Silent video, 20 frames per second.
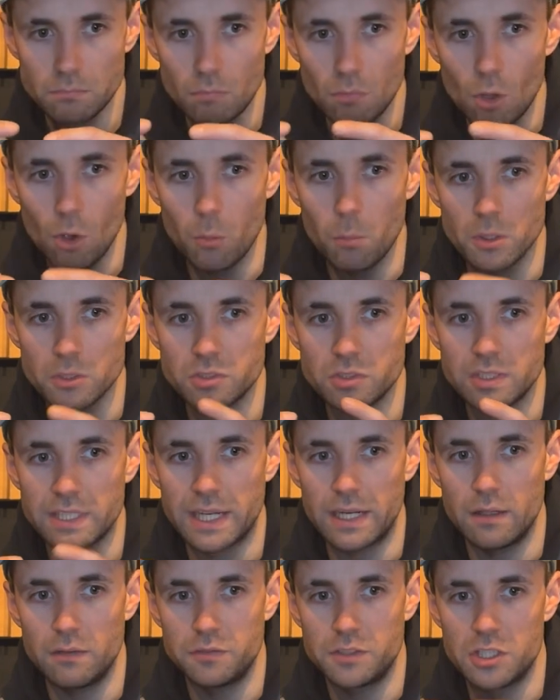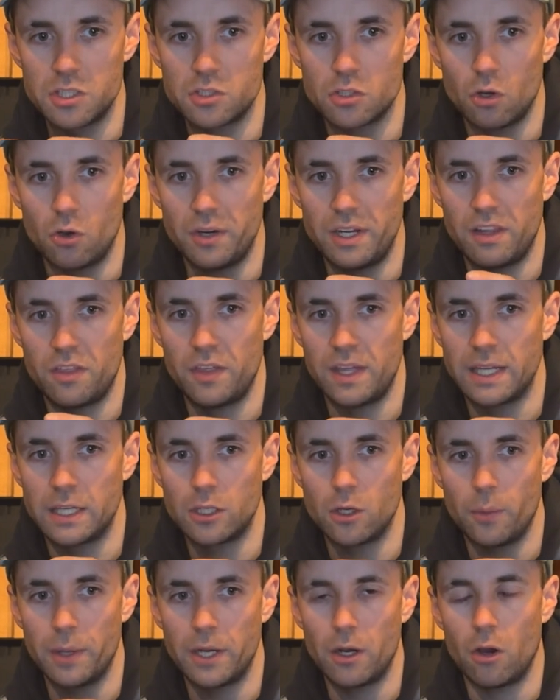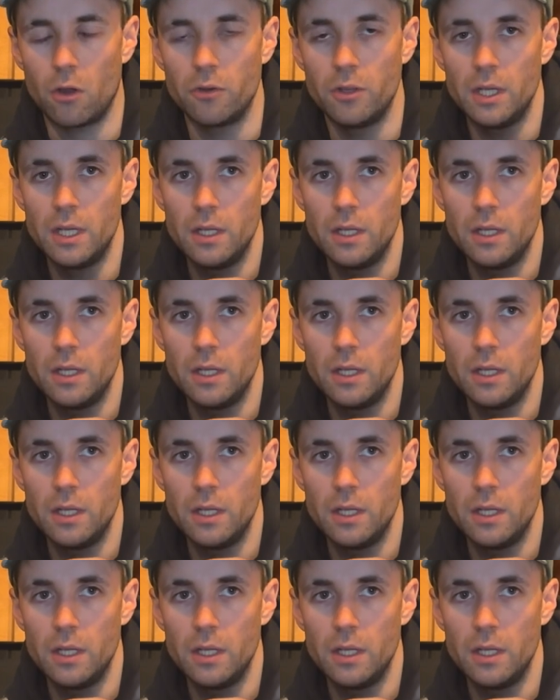almost kind of distorted thing going on.